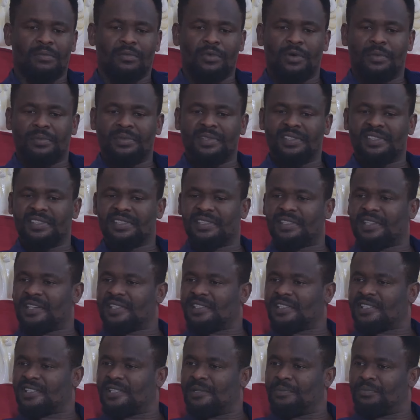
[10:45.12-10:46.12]
Mom, this is
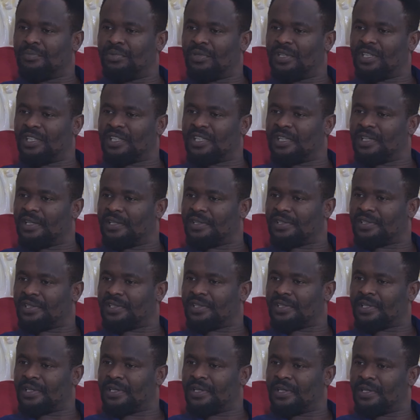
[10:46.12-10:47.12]
a simple
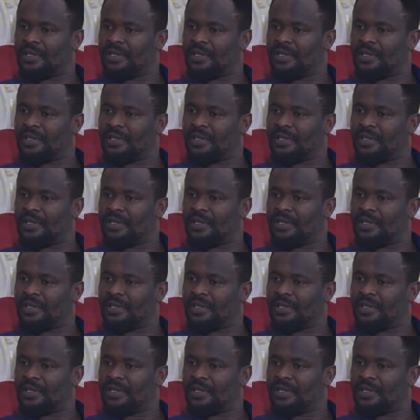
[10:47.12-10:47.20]
English.